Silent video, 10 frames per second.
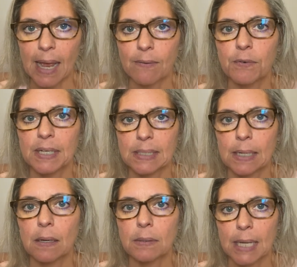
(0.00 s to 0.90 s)
every
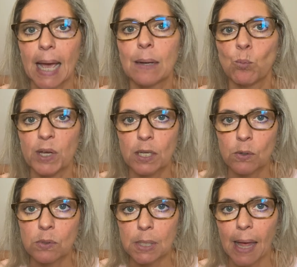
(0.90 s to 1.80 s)
single time we
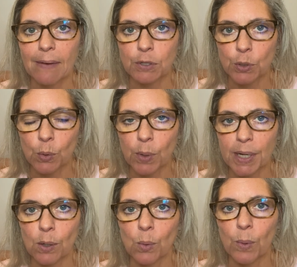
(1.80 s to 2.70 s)
use lavender
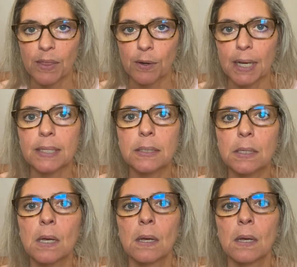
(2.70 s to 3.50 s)
oil, whether it's